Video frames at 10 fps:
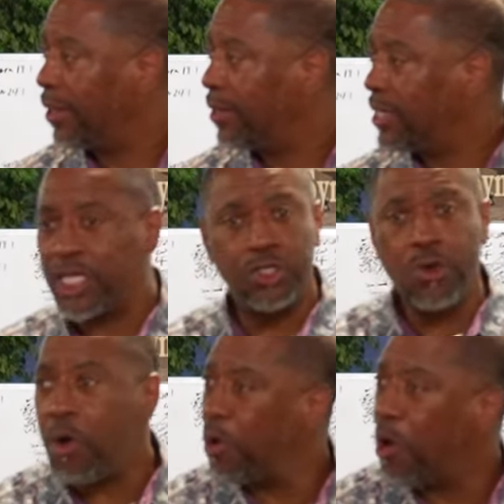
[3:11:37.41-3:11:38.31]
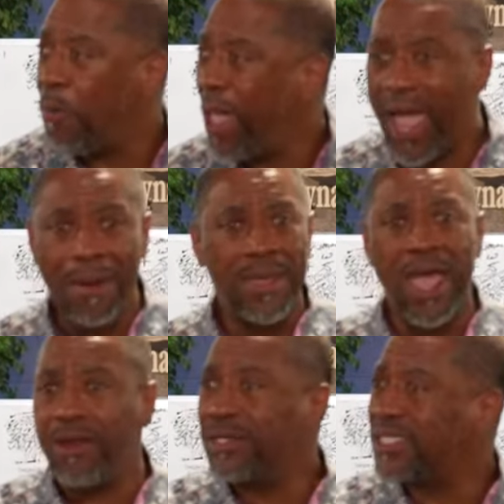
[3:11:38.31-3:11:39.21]
that you gonna go back. How many y'all
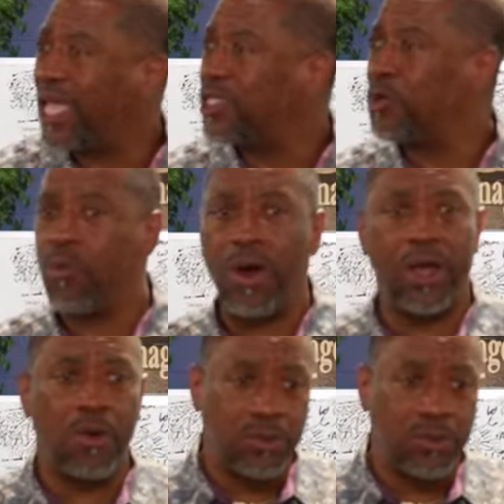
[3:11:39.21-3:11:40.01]
done said you weren't gonna do